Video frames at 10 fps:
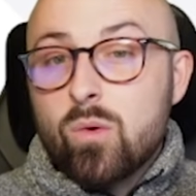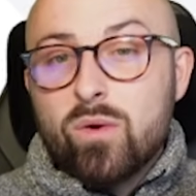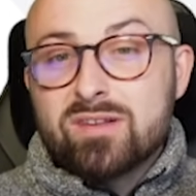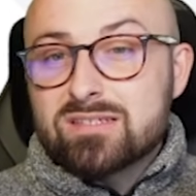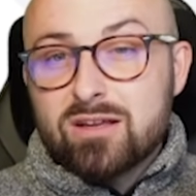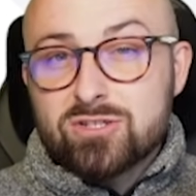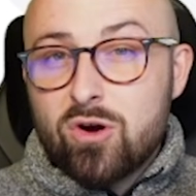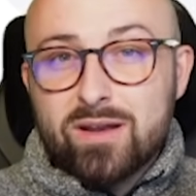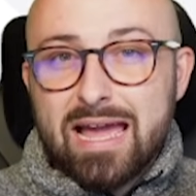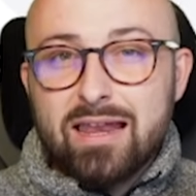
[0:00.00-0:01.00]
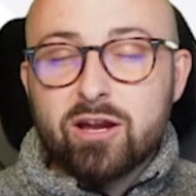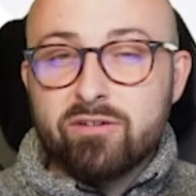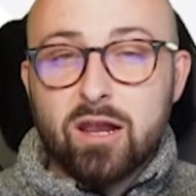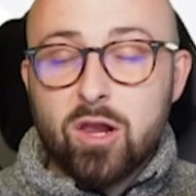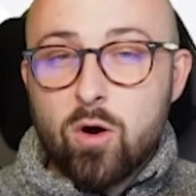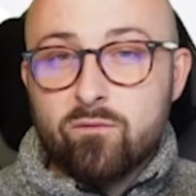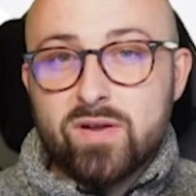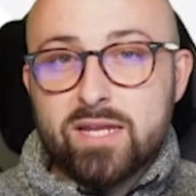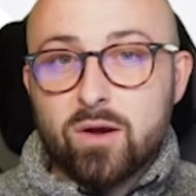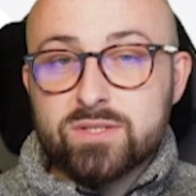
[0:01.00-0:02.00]
We've discussed Conor Gallagher in a lot of
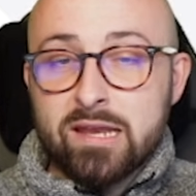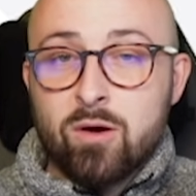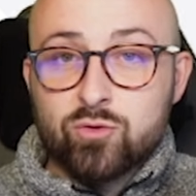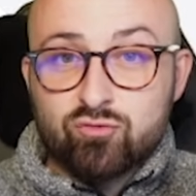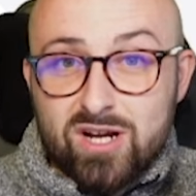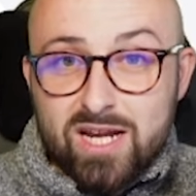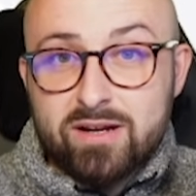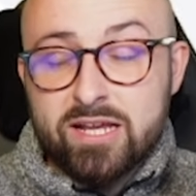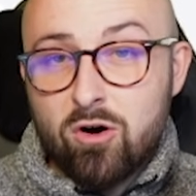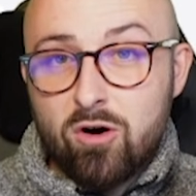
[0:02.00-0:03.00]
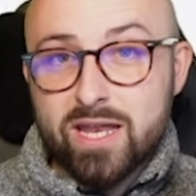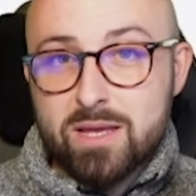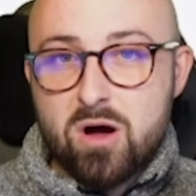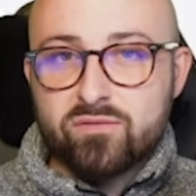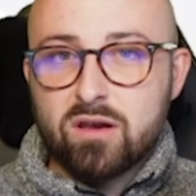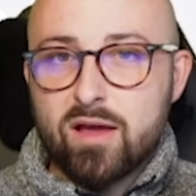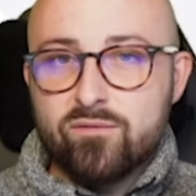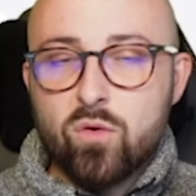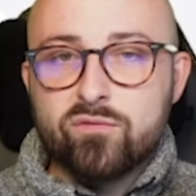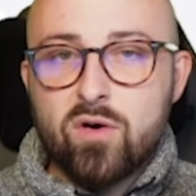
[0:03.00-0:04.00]
videos, and I was really, really hot on him after like
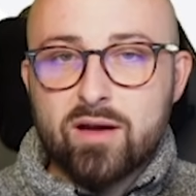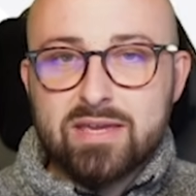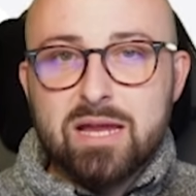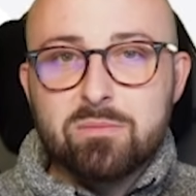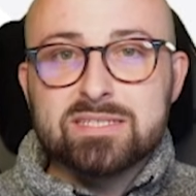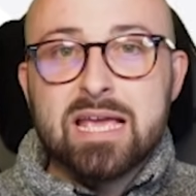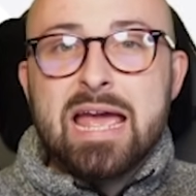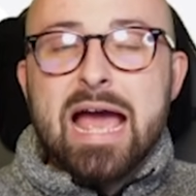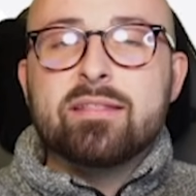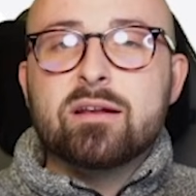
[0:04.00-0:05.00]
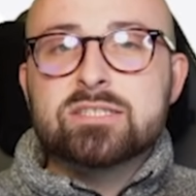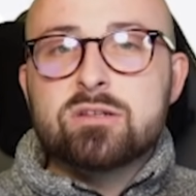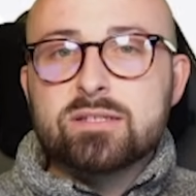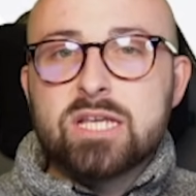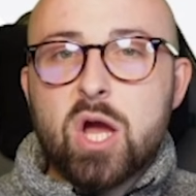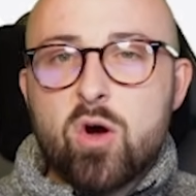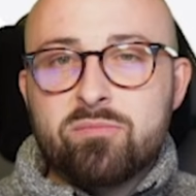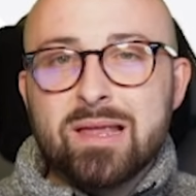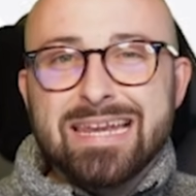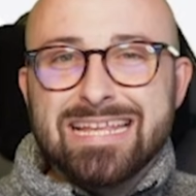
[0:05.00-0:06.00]
4 or 5 game weeks. And then I started to go
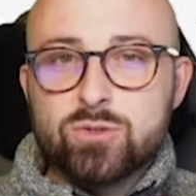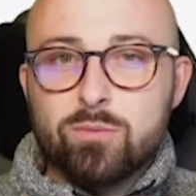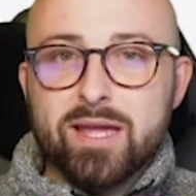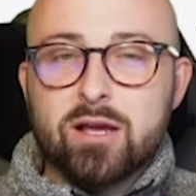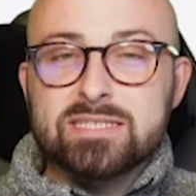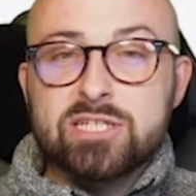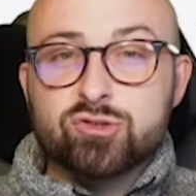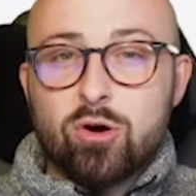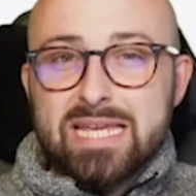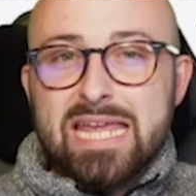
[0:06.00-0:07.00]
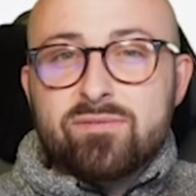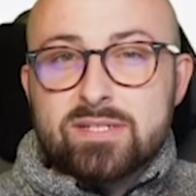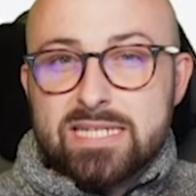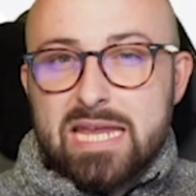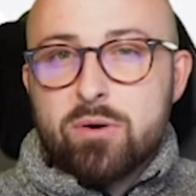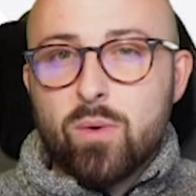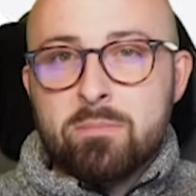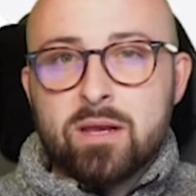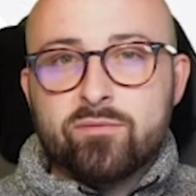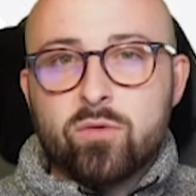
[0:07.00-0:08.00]
off him a little bit because he dropped even deeper
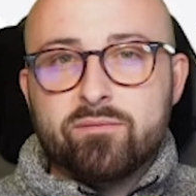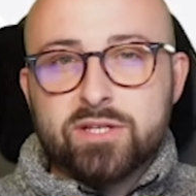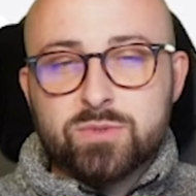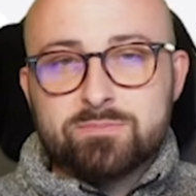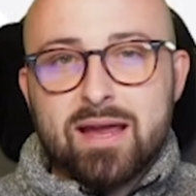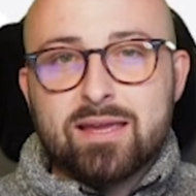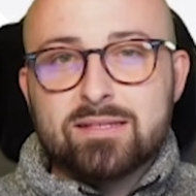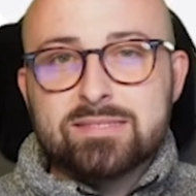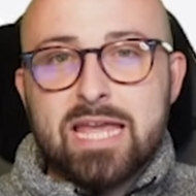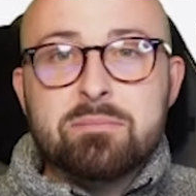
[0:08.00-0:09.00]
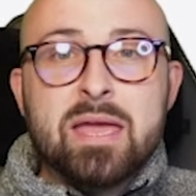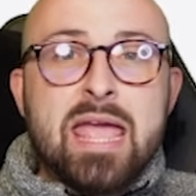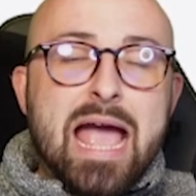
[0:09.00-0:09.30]
when Milivojevic was back in the team.